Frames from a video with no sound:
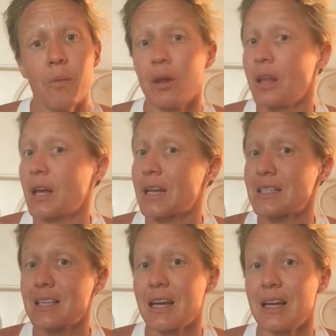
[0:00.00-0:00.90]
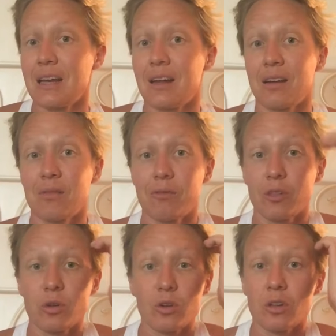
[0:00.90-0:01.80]
But like I said,
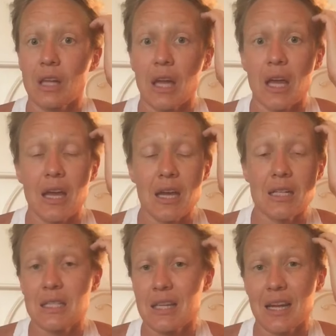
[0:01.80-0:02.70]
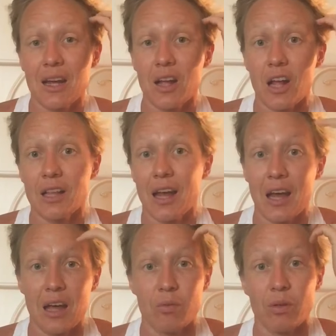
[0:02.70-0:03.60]
Lunarly hits the nail on the
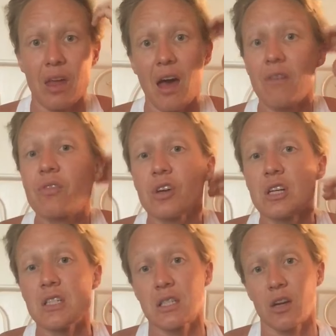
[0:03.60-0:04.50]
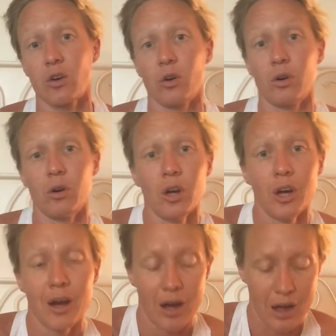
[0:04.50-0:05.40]
head with every single
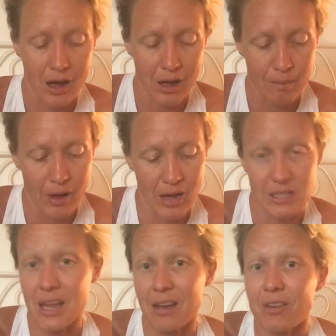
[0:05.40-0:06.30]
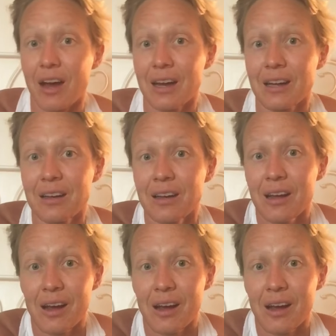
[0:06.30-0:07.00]
box I've gotten.